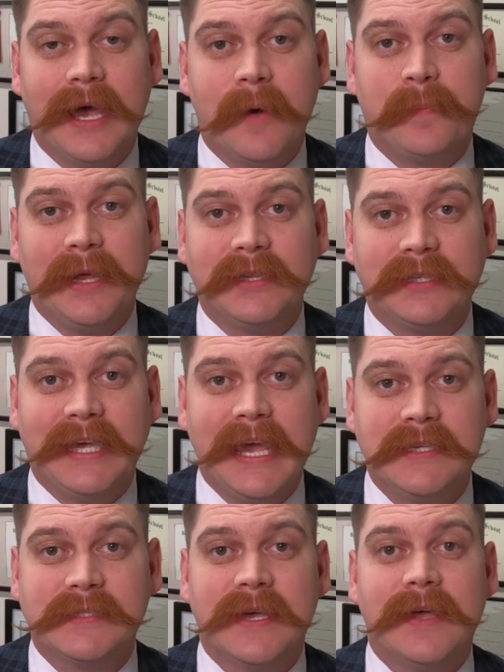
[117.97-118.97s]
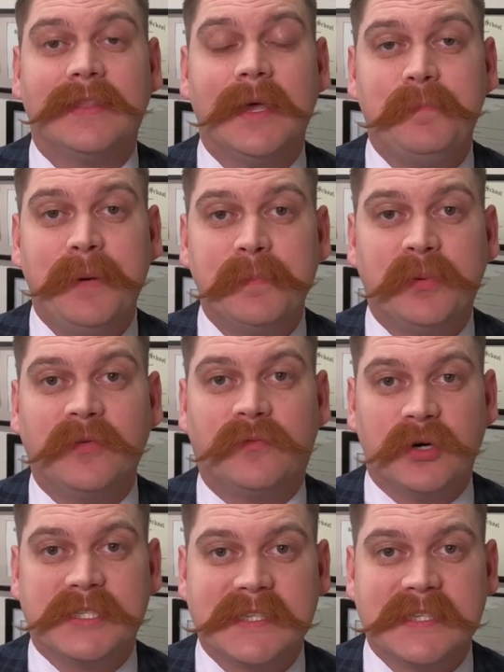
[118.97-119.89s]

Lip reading: appellate case, the People v.